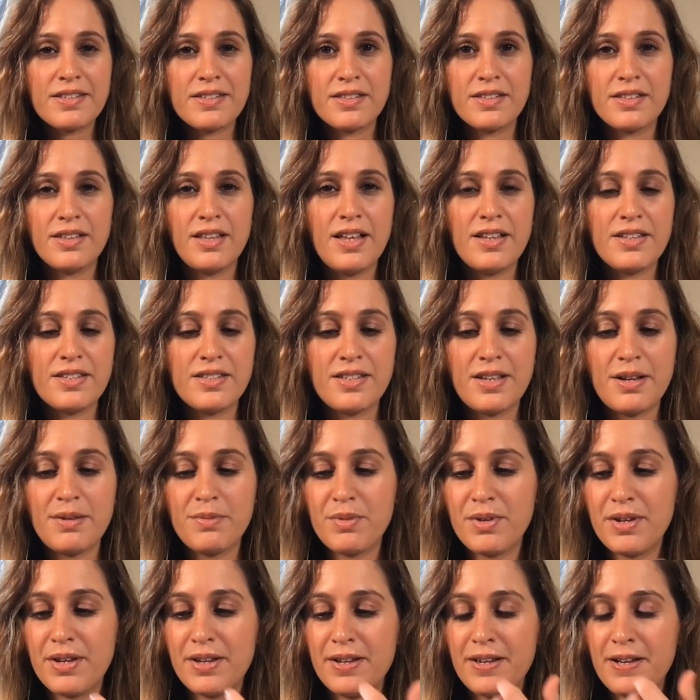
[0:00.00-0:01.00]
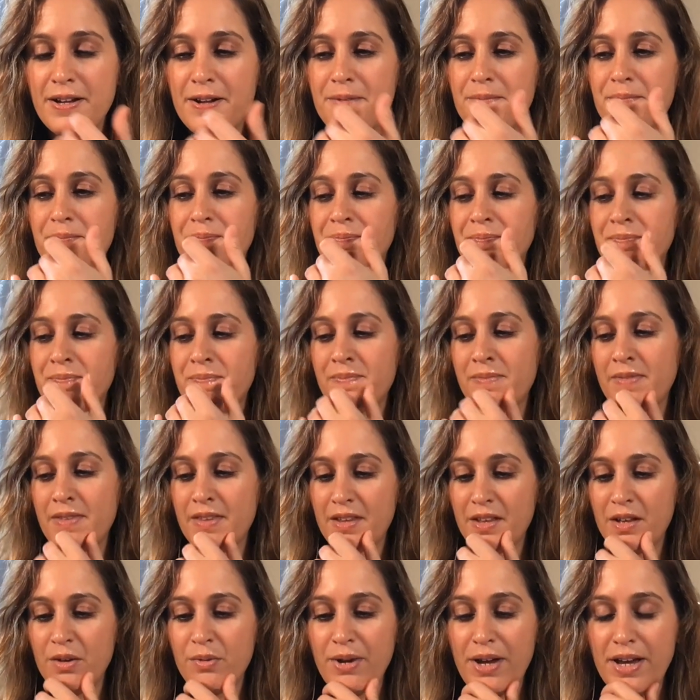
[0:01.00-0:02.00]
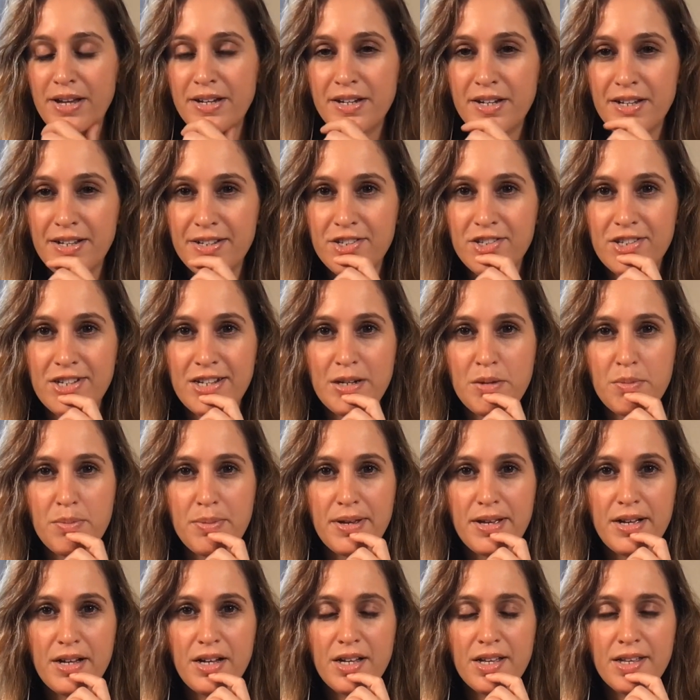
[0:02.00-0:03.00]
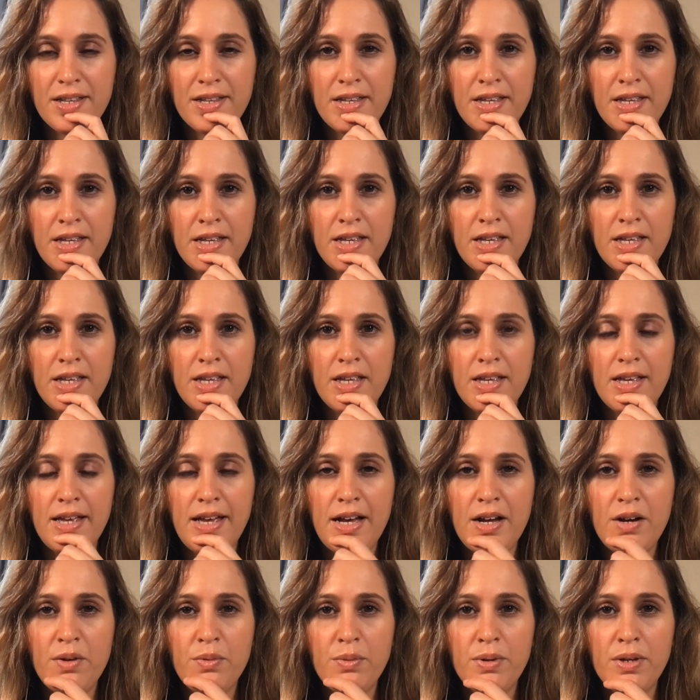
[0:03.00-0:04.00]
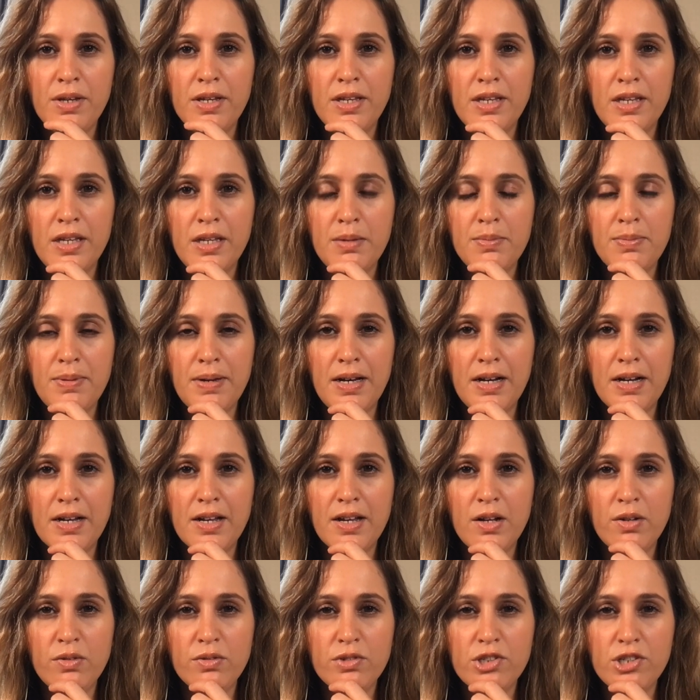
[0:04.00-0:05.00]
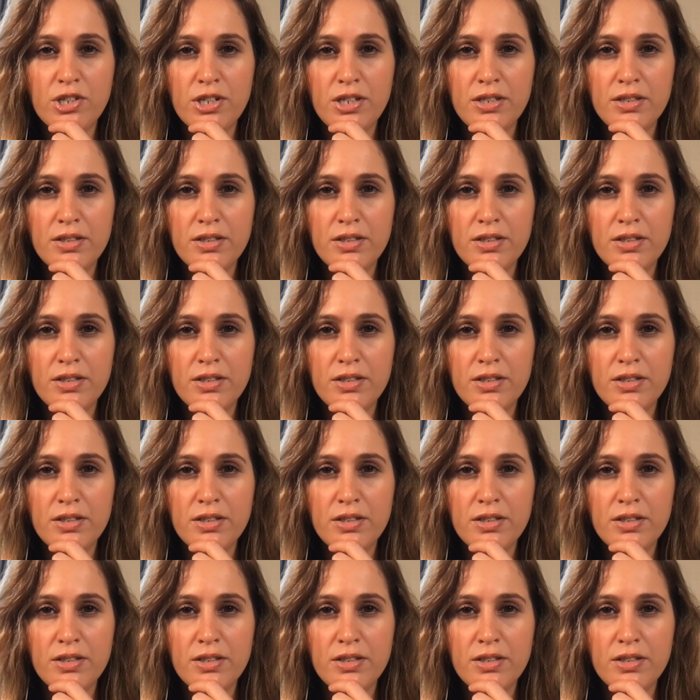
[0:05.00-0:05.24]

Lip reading: last time we had a nice chat about how we keep our culture.